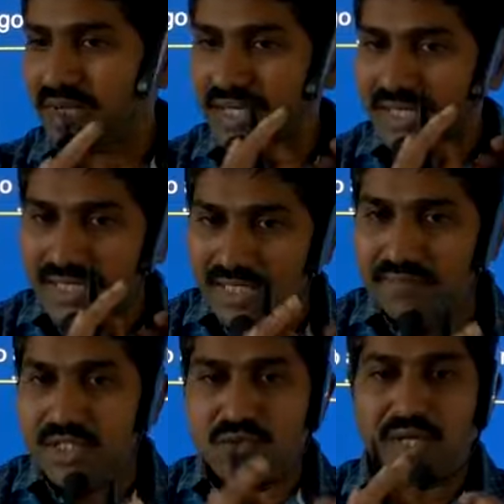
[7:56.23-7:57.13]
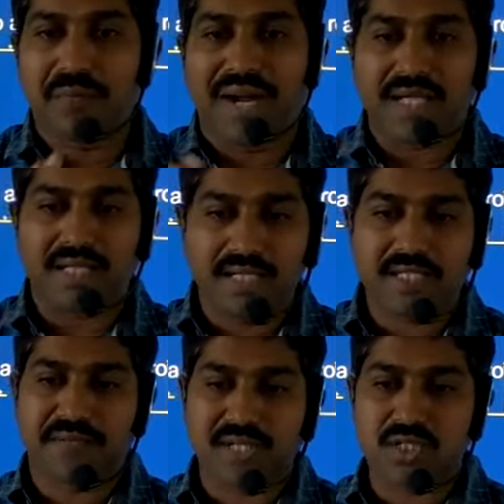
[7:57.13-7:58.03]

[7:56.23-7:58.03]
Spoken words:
For individual particles,